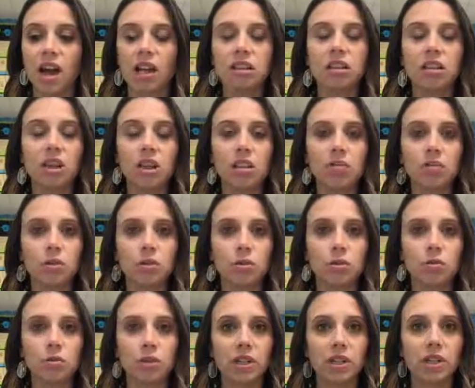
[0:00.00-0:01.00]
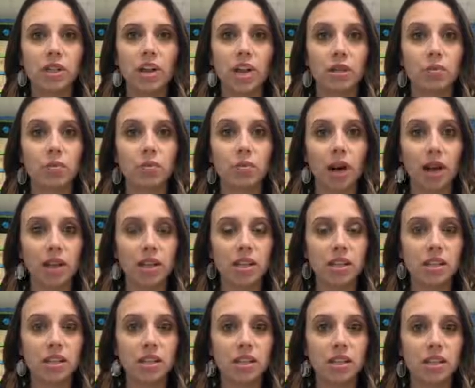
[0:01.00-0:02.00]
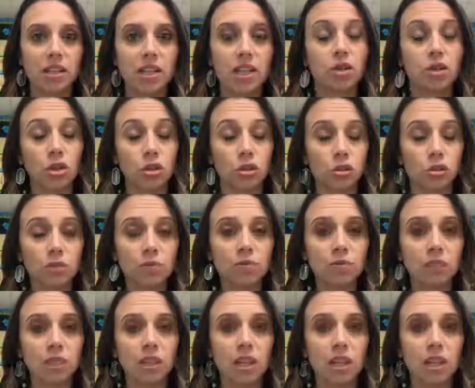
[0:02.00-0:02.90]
love to read and write and journal.